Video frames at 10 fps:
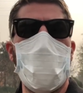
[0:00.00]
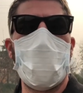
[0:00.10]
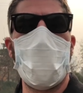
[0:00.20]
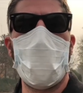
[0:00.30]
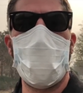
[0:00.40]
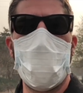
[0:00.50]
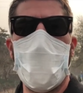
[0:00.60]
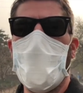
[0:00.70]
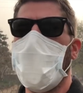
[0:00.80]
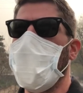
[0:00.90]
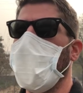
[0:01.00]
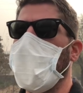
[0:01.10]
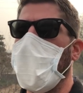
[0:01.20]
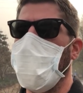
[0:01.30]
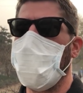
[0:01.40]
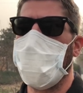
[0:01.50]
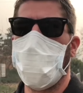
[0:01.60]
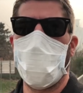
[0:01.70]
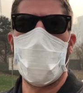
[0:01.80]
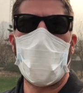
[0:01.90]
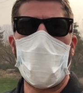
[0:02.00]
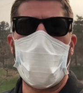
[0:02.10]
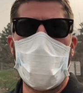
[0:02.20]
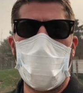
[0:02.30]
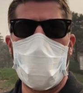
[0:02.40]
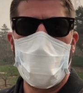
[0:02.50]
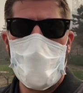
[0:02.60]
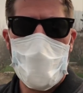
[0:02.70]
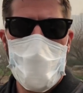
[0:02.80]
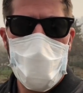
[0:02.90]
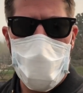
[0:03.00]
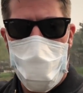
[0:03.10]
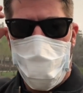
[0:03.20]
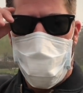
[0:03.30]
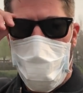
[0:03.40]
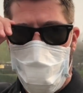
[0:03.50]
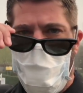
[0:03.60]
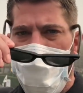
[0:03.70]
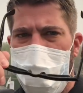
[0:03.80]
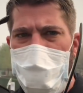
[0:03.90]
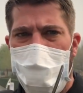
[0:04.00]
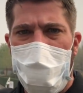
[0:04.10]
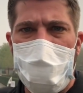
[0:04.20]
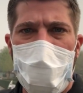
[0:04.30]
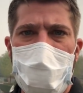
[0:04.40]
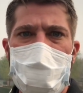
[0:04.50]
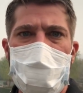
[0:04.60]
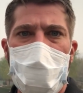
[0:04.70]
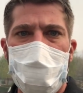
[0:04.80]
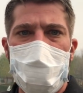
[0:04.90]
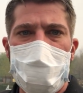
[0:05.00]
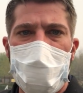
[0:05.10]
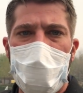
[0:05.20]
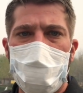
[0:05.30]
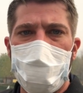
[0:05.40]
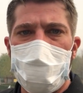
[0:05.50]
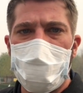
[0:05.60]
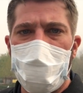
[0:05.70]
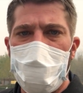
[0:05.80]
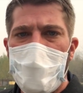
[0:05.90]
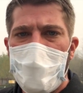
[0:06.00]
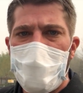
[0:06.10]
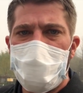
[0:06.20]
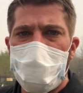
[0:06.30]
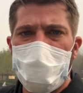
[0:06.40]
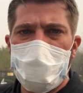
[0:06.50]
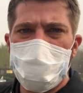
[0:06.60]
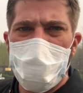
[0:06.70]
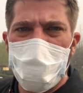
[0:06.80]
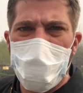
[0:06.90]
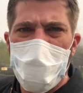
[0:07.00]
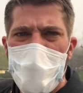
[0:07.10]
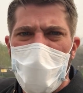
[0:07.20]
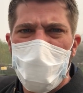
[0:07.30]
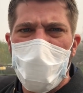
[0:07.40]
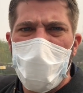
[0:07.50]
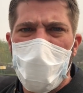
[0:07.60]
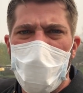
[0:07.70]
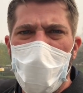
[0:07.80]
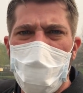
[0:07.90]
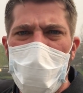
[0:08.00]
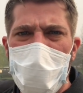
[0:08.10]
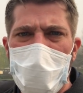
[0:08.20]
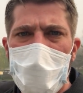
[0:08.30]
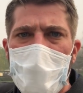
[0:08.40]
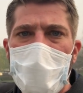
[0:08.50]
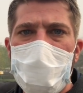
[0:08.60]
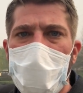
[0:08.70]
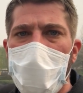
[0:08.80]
you a little look at what we're looking at here. I'm gonna even take my glasses off because I can't really see. You see this river, and then all up here is